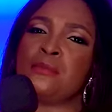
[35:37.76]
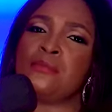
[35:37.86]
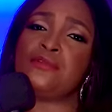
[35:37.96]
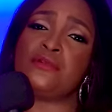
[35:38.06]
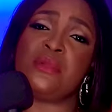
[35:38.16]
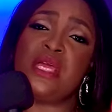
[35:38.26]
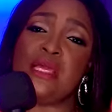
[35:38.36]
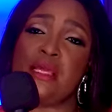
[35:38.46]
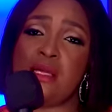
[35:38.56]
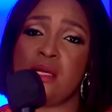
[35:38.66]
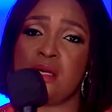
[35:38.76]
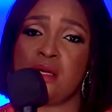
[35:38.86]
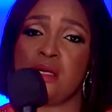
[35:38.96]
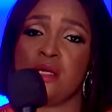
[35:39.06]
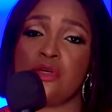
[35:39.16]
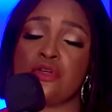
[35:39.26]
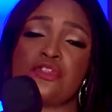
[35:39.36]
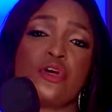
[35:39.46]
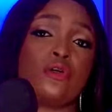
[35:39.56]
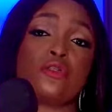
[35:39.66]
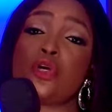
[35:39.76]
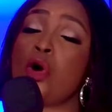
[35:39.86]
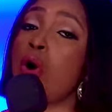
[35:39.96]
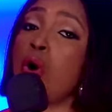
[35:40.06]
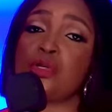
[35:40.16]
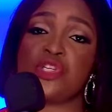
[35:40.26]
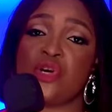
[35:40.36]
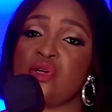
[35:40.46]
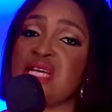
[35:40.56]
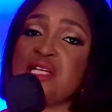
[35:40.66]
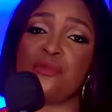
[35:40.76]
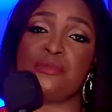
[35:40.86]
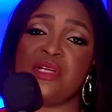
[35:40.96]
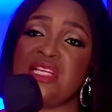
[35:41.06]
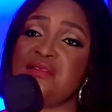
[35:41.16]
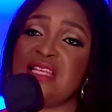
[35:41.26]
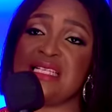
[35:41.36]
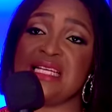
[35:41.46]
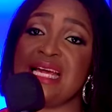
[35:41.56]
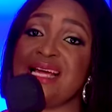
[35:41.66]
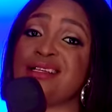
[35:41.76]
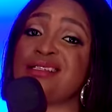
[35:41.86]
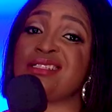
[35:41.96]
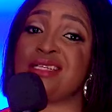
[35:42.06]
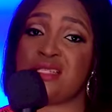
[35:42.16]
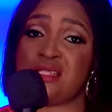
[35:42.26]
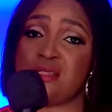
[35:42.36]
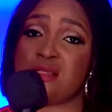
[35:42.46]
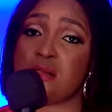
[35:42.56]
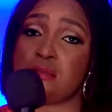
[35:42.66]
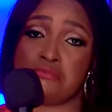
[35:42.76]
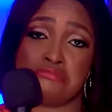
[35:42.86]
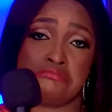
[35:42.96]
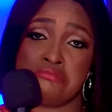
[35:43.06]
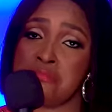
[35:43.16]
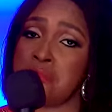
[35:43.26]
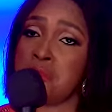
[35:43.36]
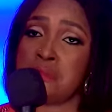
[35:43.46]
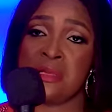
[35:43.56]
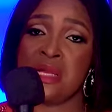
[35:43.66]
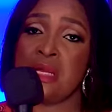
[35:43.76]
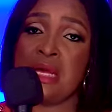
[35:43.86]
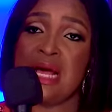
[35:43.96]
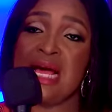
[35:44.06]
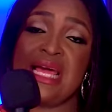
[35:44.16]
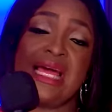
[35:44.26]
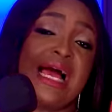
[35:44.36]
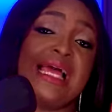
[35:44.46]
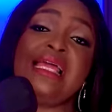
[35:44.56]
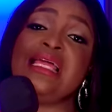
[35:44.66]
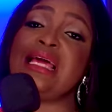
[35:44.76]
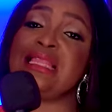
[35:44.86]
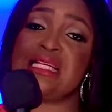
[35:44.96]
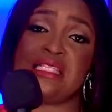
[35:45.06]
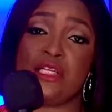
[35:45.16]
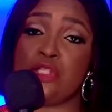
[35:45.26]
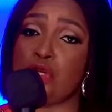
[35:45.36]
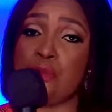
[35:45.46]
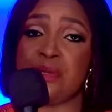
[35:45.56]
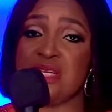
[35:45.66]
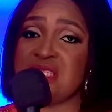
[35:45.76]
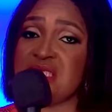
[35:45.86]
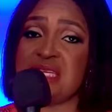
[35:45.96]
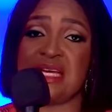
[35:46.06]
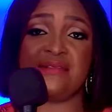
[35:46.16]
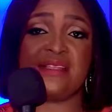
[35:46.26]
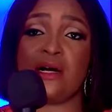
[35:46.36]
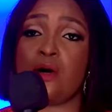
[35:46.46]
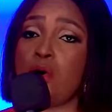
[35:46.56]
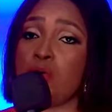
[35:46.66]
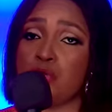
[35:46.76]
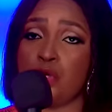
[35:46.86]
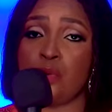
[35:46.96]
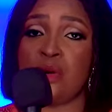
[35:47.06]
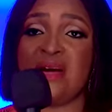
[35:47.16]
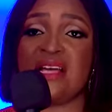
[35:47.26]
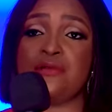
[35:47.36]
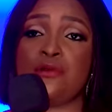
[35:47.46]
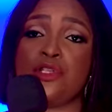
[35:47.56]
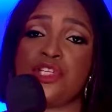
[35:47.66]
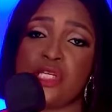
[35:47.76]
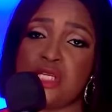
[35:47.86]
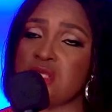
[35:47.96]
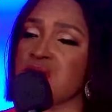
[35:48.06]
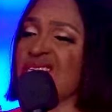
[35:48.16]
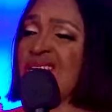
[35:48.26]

For me, such cultures, I don't believe that they exist. I hear that in some places they have that culture whereby if you cheat,